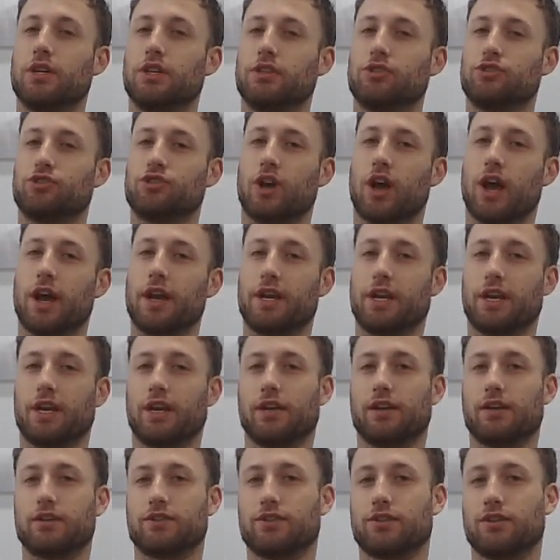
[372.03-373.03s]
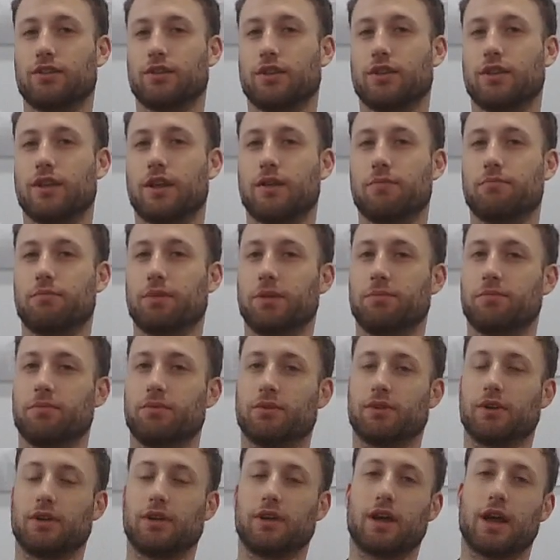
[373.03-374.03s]
shining, so then
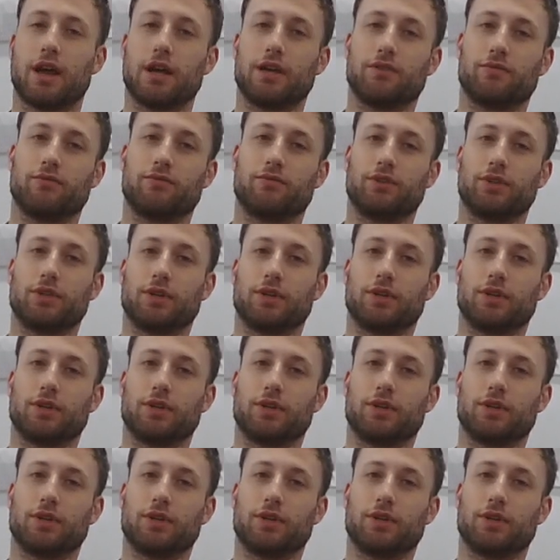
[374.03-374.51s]
people can kind of,